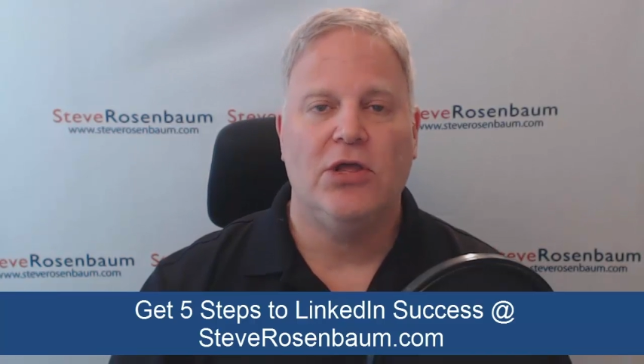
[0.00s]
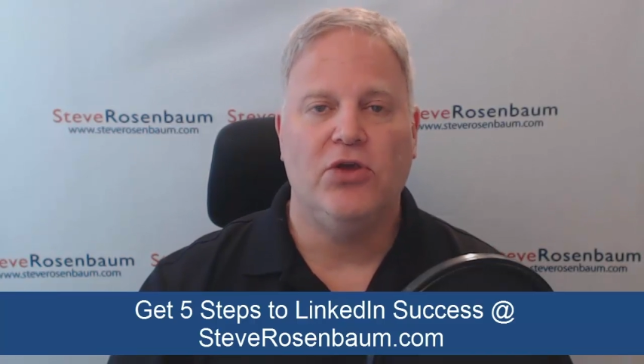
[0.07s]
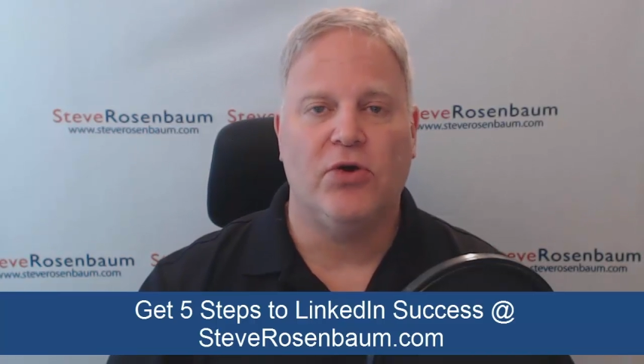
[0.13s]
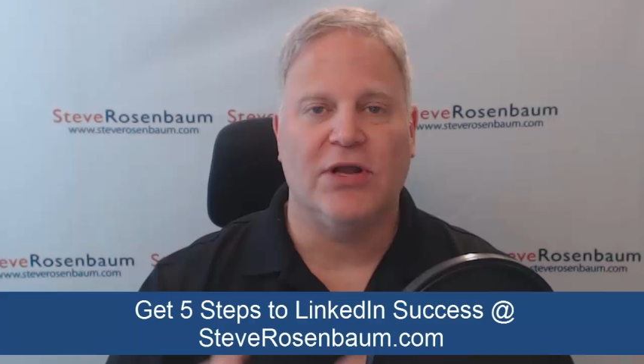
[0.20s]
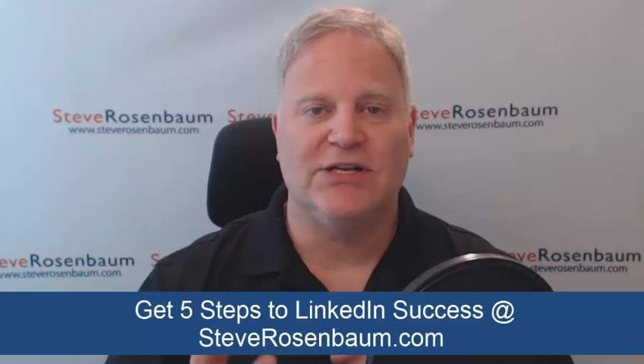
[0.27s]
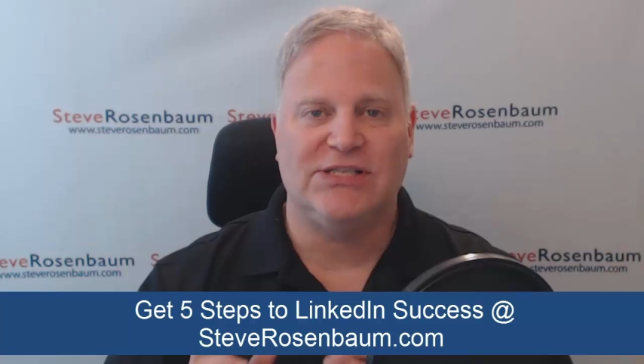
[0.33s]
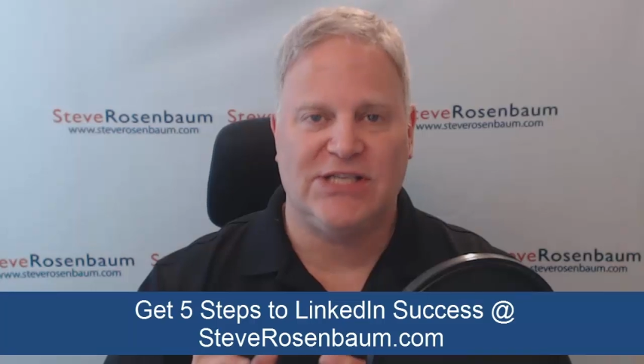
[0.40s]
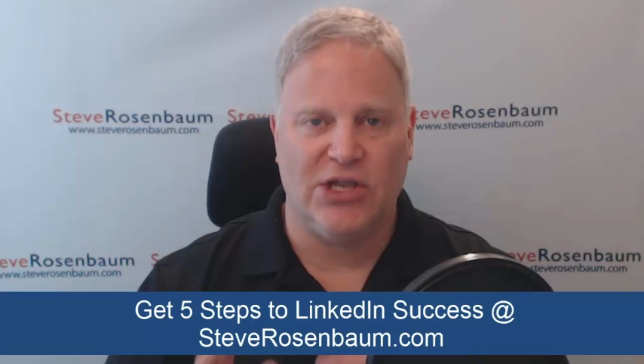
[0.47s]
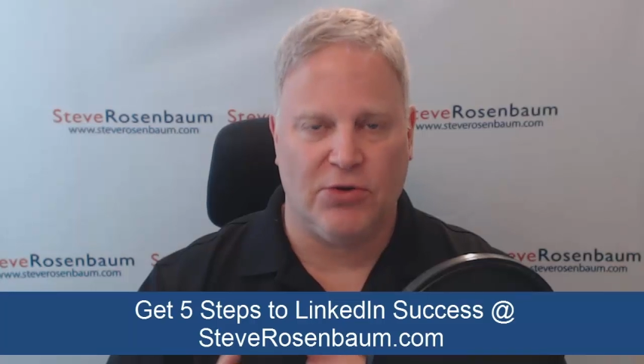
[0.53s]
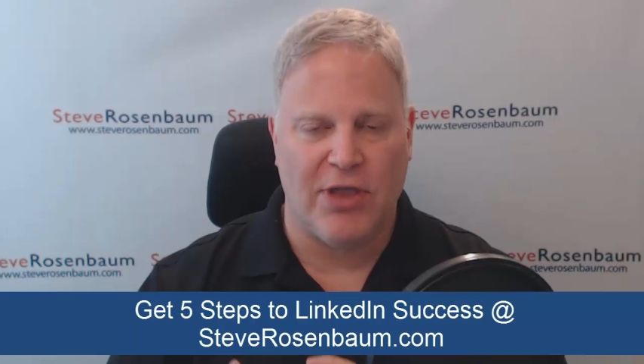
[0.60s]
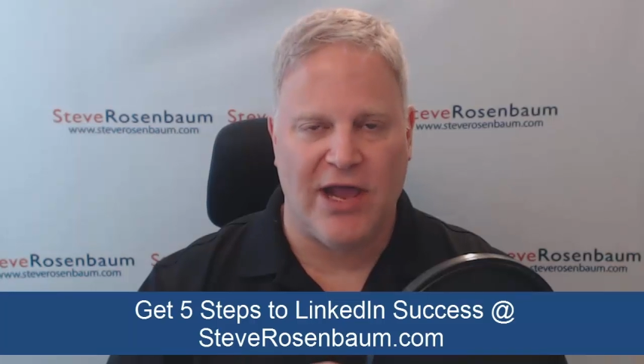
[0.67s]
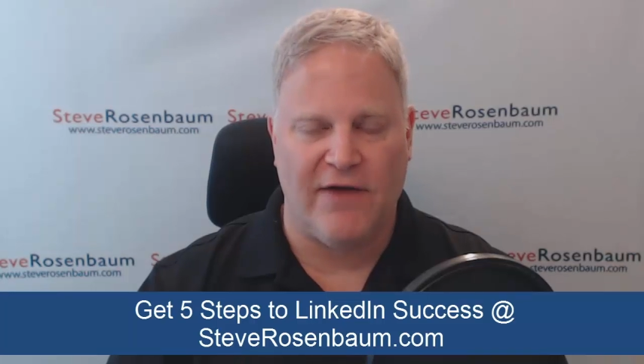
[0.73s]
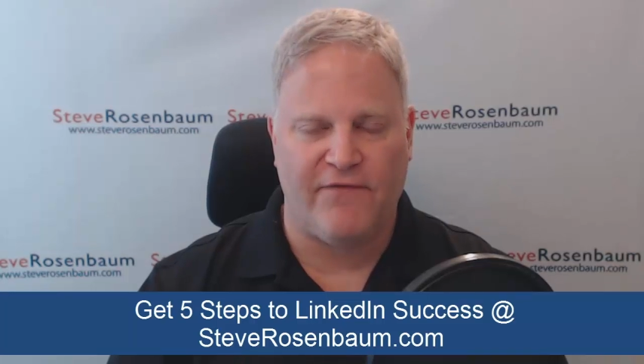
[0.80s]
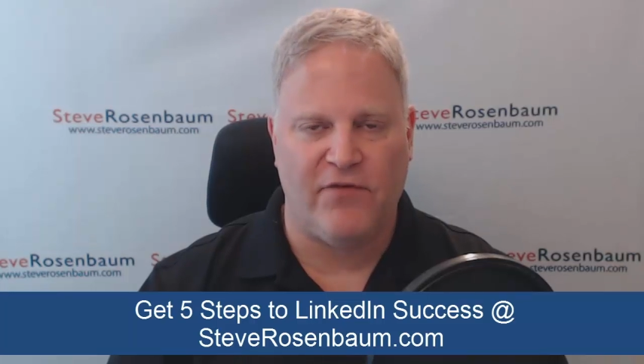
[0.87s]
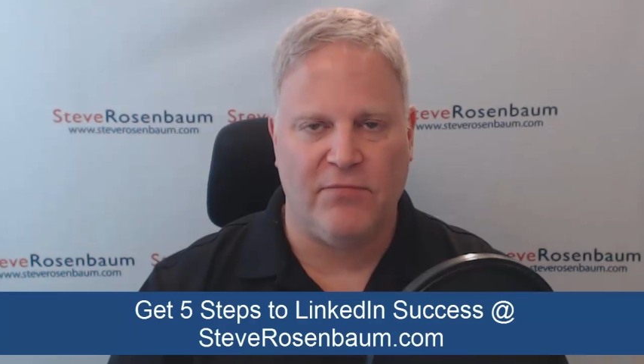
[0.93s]
You can still
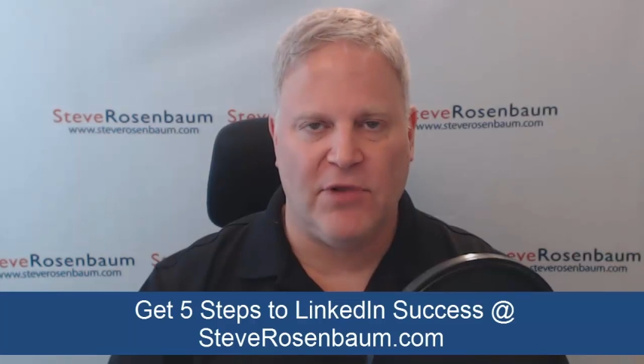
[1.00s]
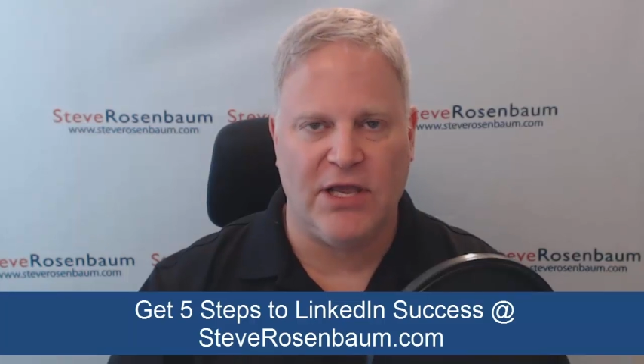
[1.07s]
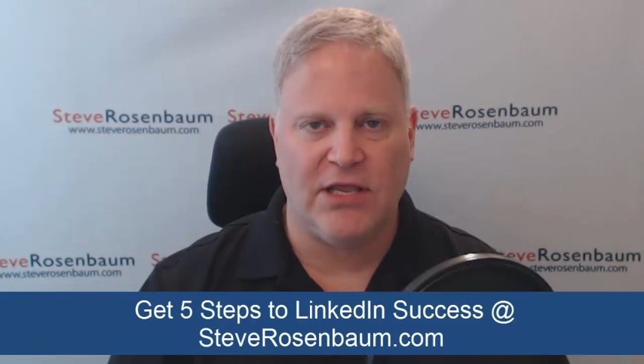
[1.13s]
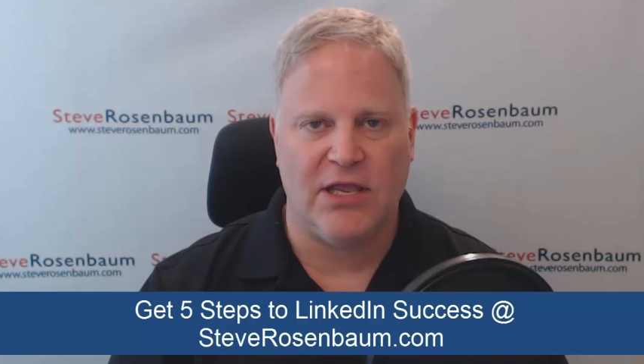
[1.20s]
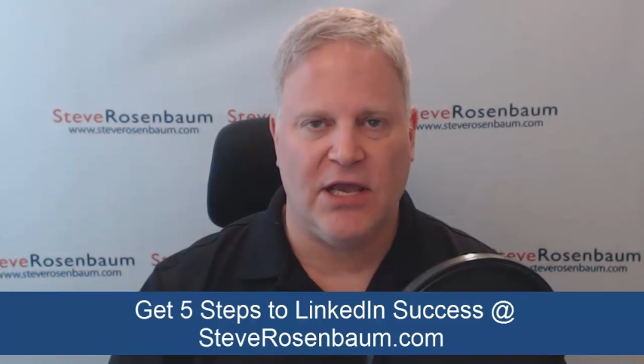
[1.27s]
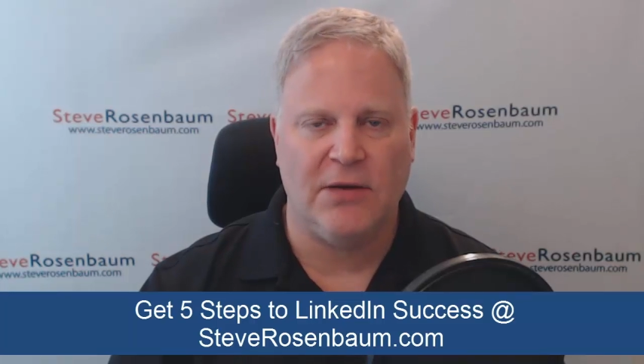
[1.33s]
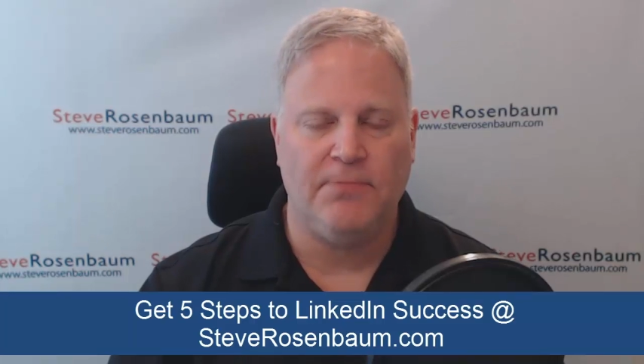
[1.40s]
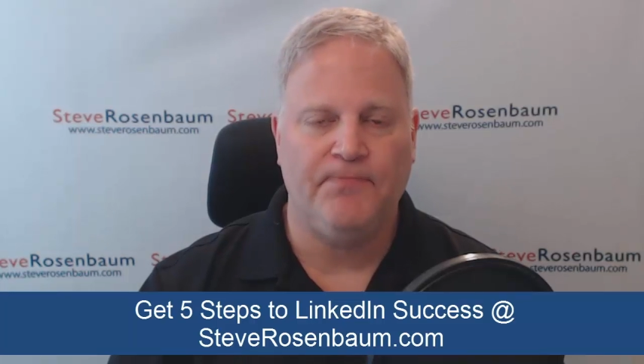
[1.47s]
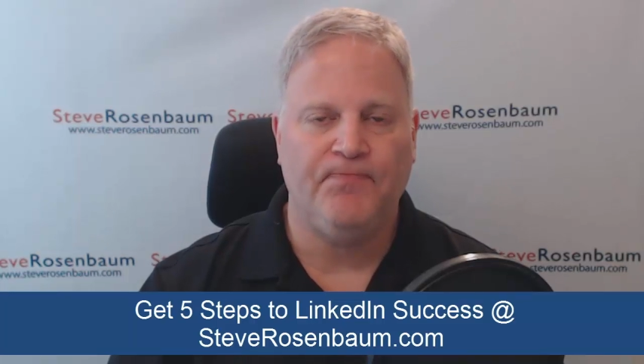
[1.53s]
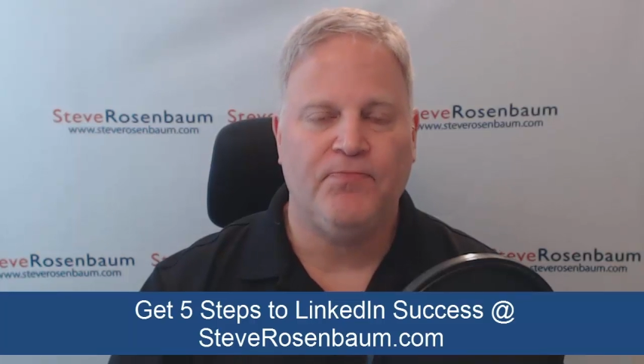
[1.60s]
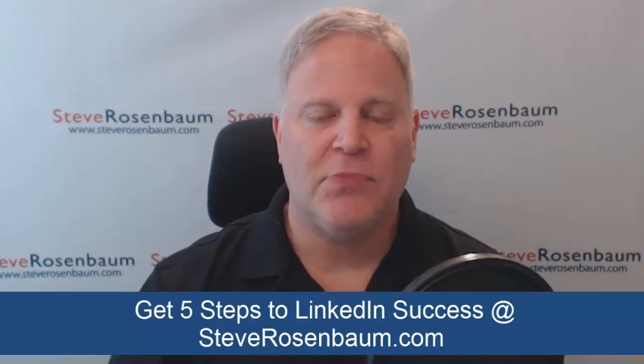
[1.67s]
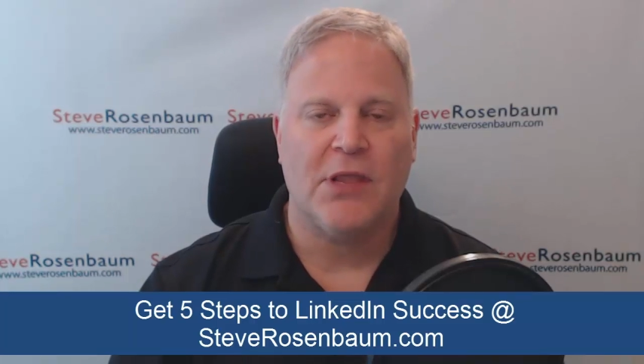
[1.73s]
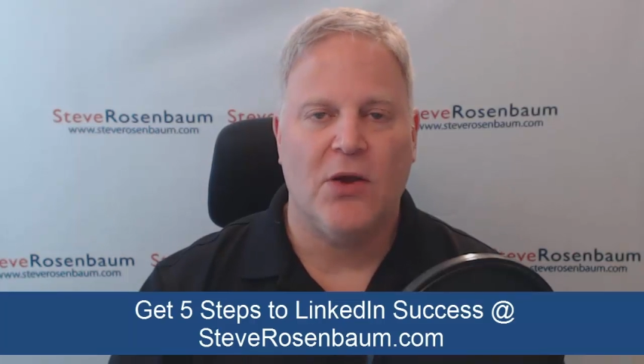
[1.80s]
get it from LinkedIn.